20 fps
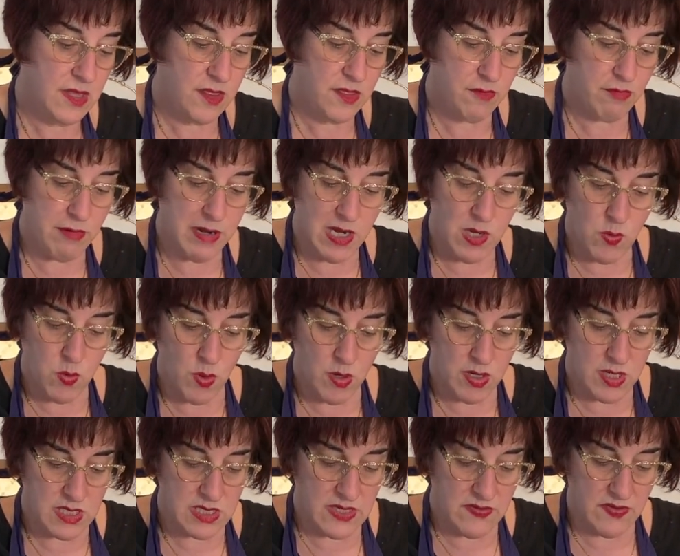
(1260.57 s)

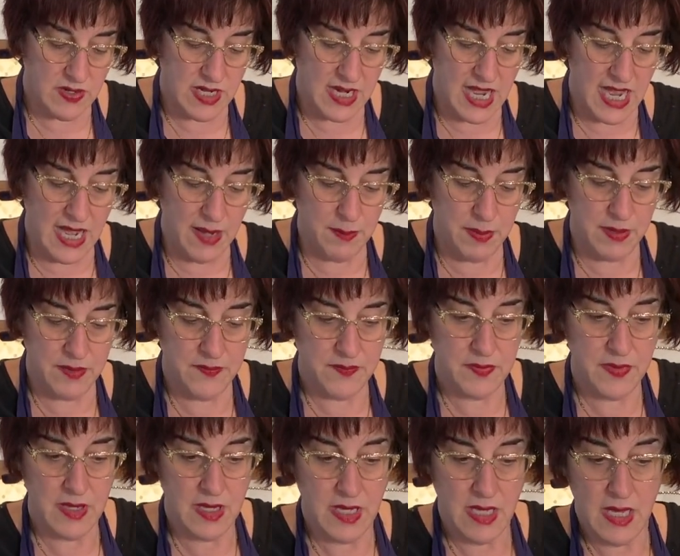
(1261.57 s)
3/4 cup
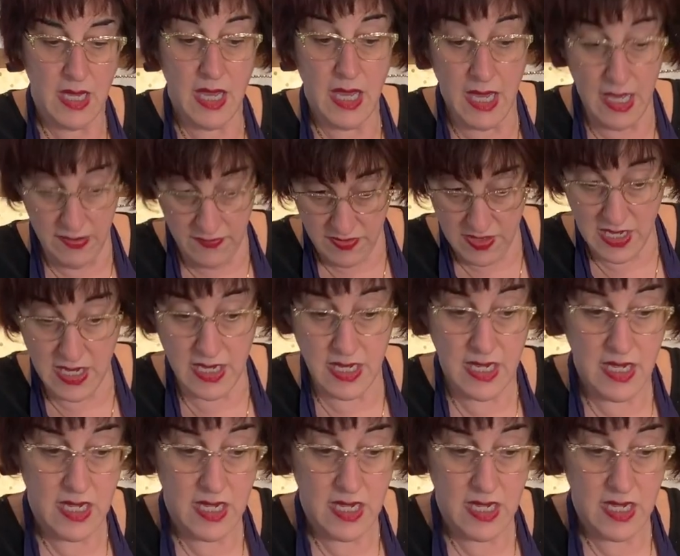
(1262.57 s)
of the